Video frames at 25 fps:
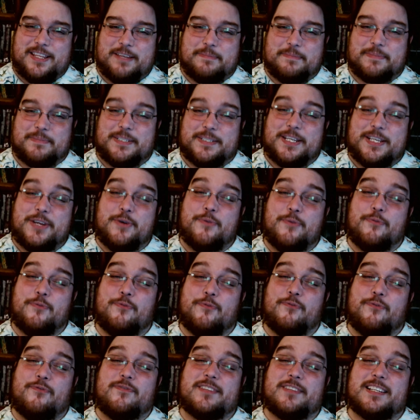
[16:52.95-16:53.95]
See who
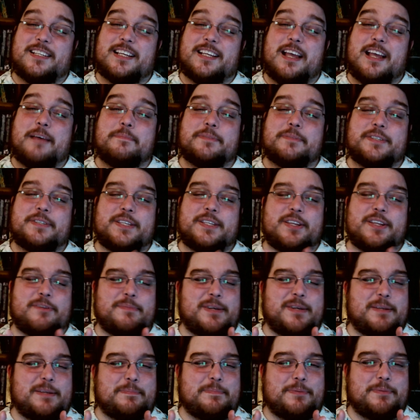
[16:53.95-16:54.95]
succumbs to their
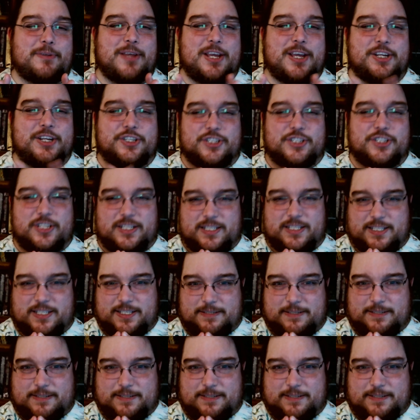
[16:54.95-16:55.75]
manipulations.